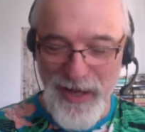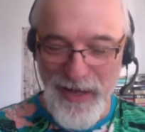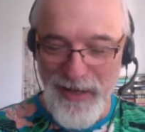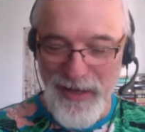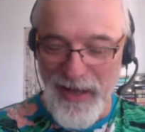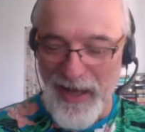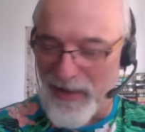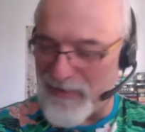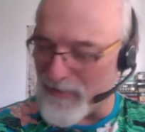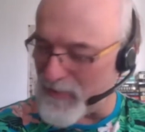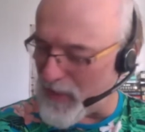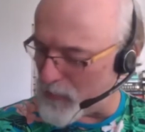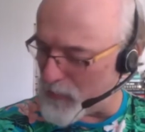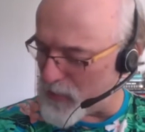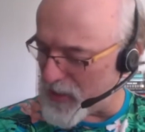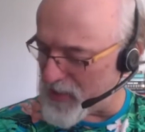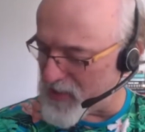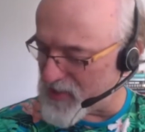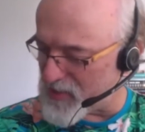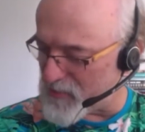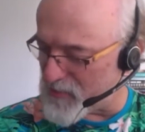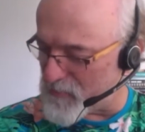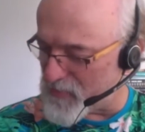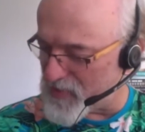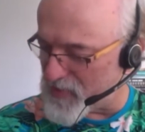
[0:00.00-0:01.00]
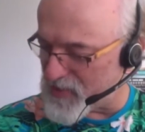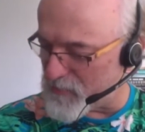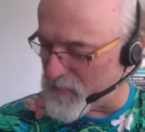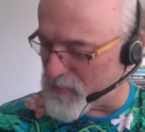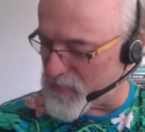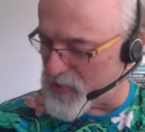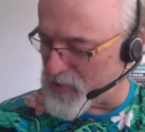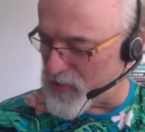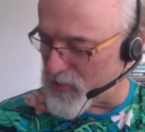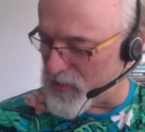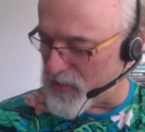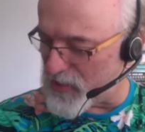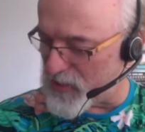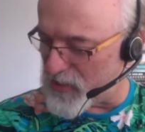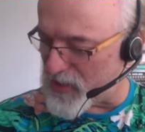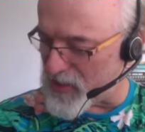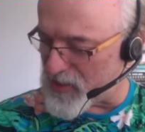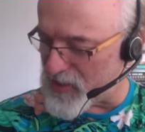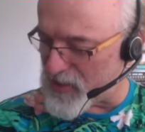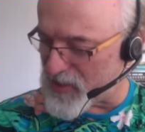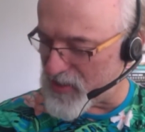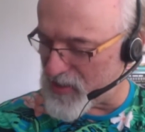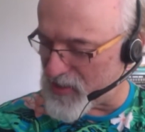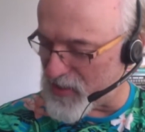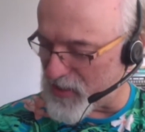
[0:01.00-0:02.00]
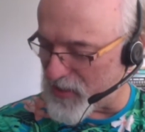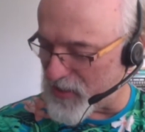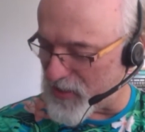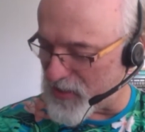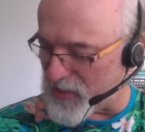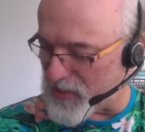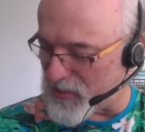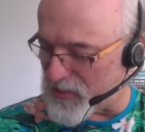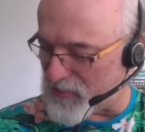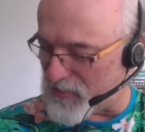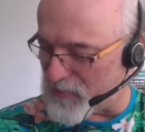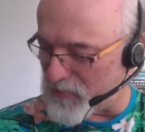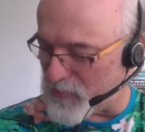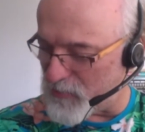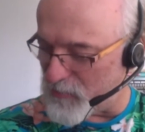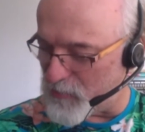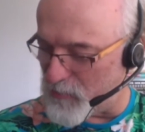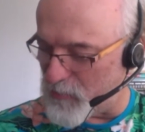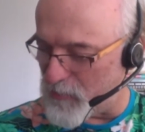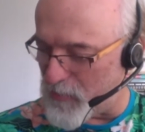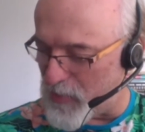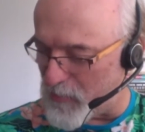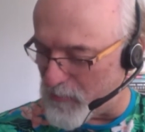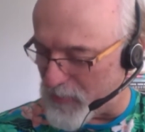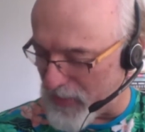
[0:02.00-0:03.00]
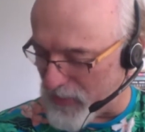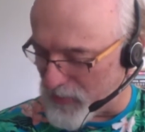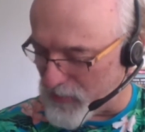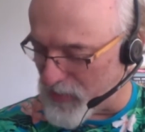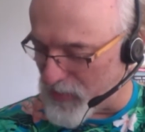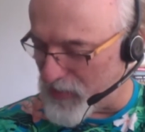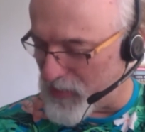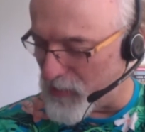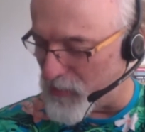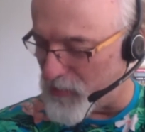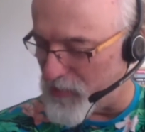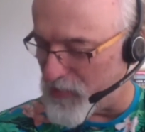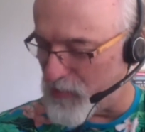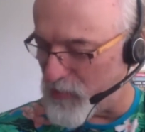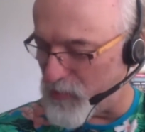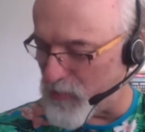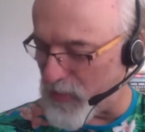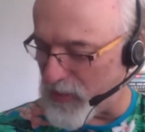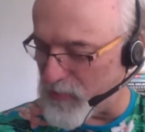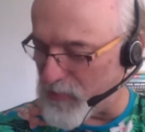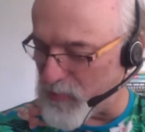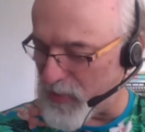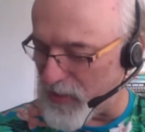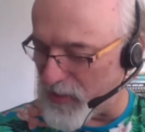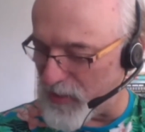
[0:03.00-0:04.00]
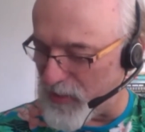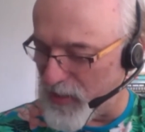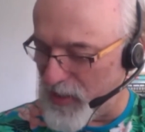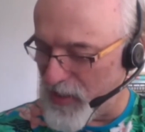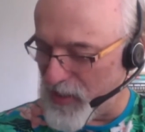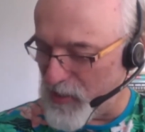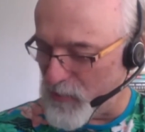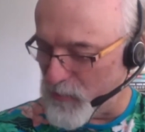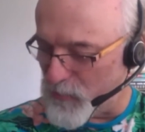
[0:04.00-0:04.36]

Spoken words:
I read some journalist who apparently knows you quite well